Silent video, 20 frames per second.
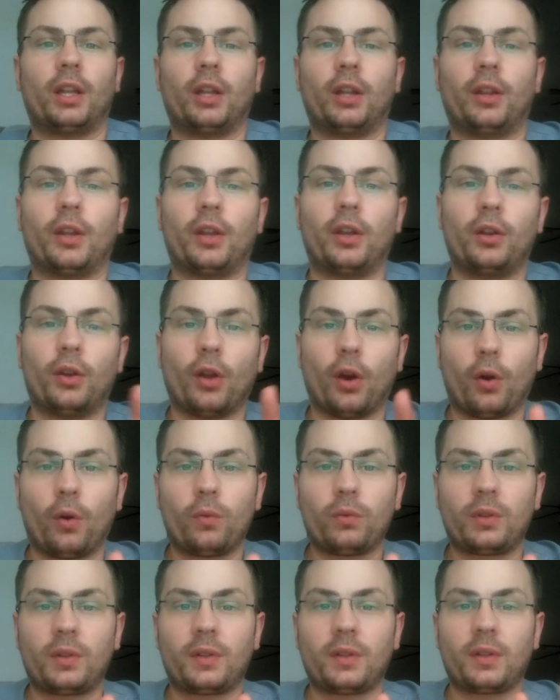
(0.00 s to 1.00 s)
the
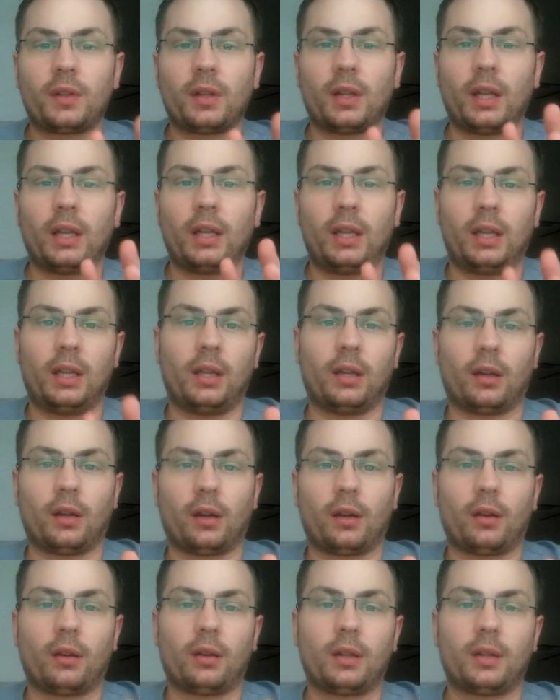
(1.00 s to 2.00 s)
notes in
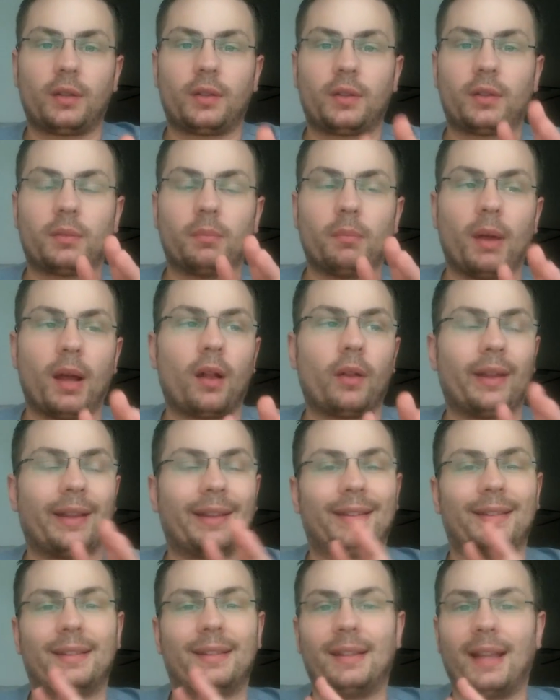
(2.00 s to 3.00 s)
here smell
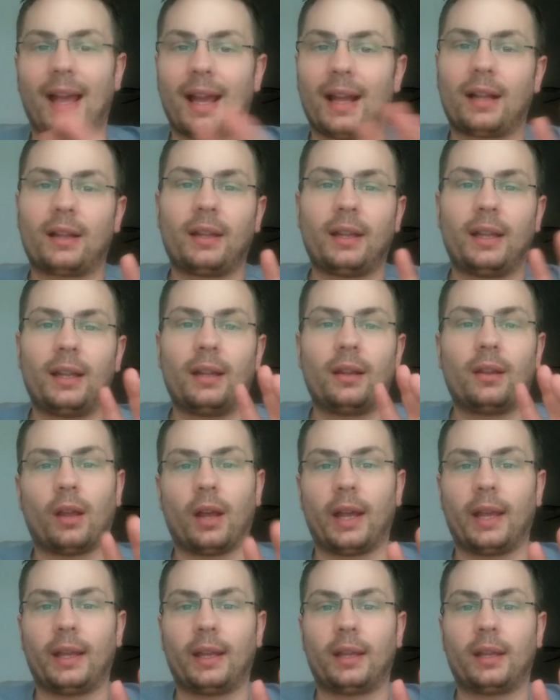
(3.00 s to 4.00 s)
exactly
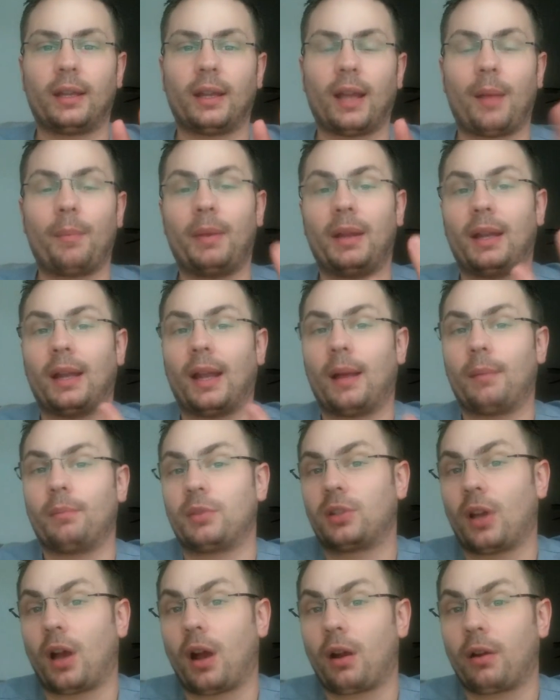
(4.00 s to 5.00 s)
like, I mean, I'm
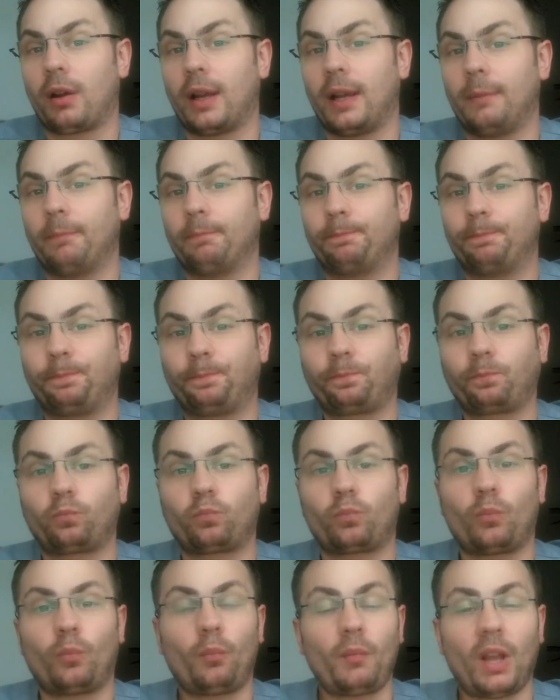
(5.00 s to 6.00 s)
sorry,
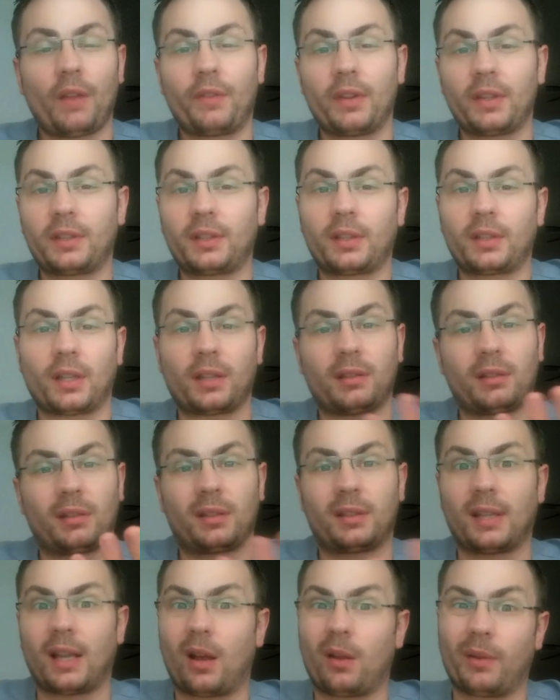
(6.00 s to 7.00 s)
this doesn't
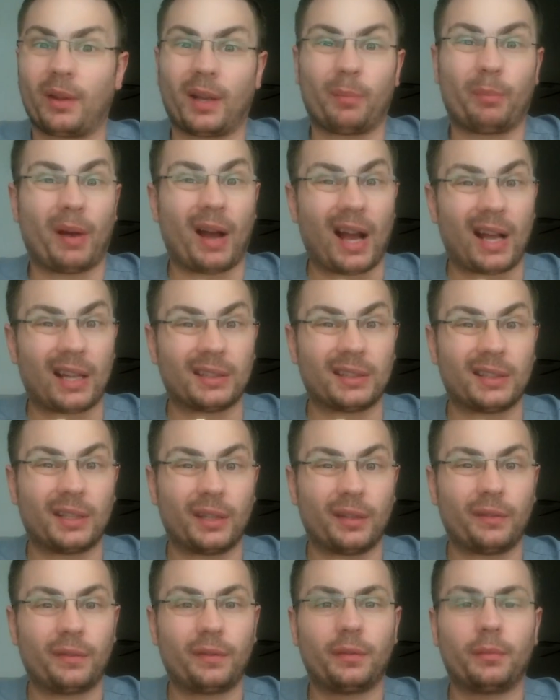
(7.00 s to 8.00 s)
sound like
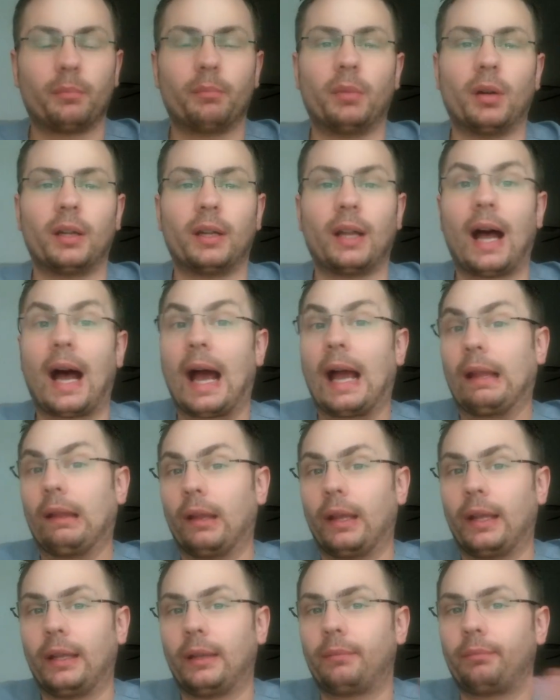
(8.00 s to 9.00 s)
positive, but I
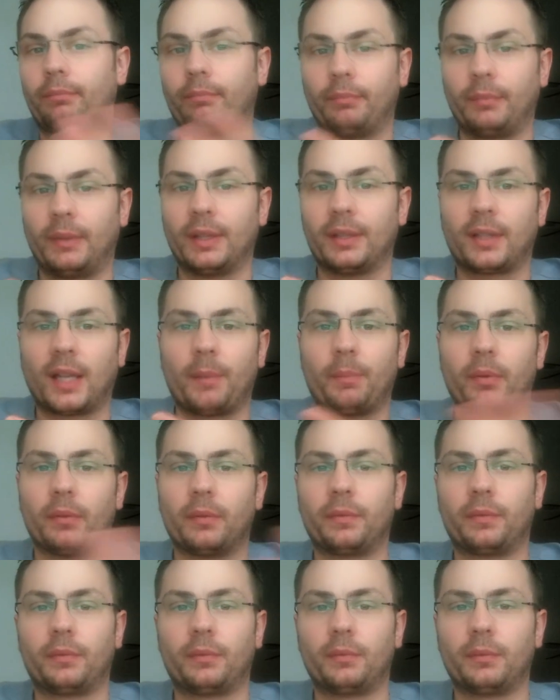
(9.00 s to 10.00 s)
like this type
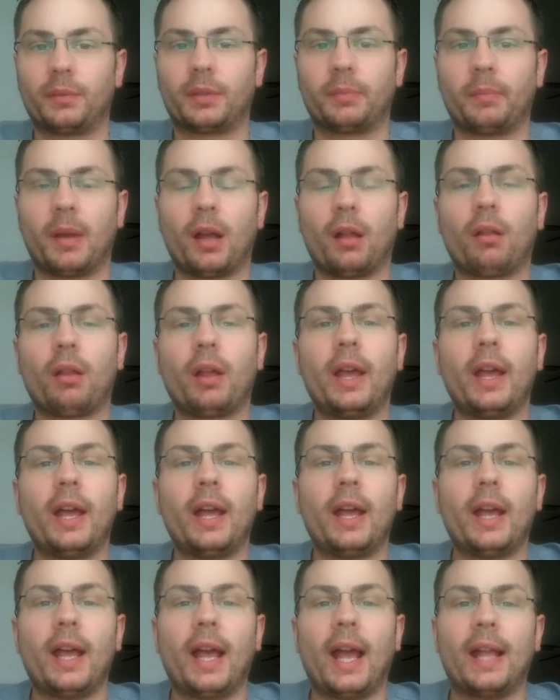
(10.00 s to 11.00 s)
of smell.
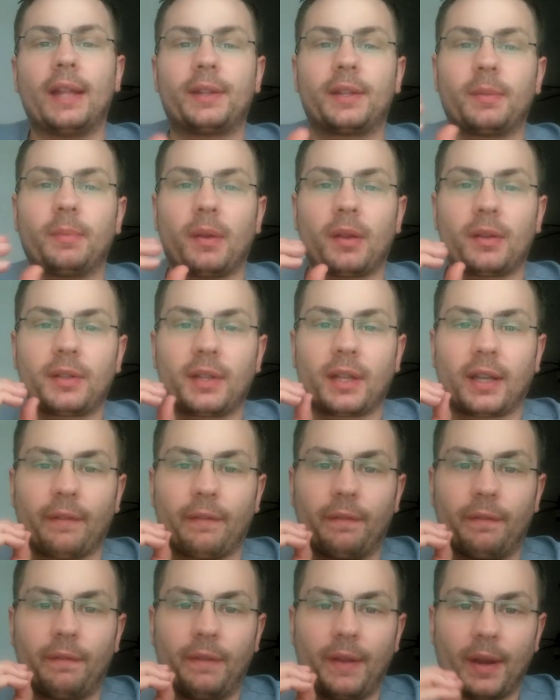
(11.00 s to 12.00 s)
It smells like a
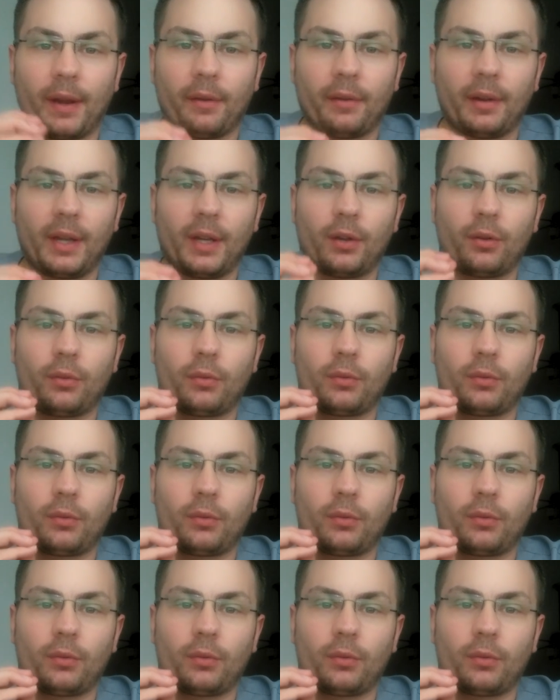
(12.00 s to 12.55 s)
very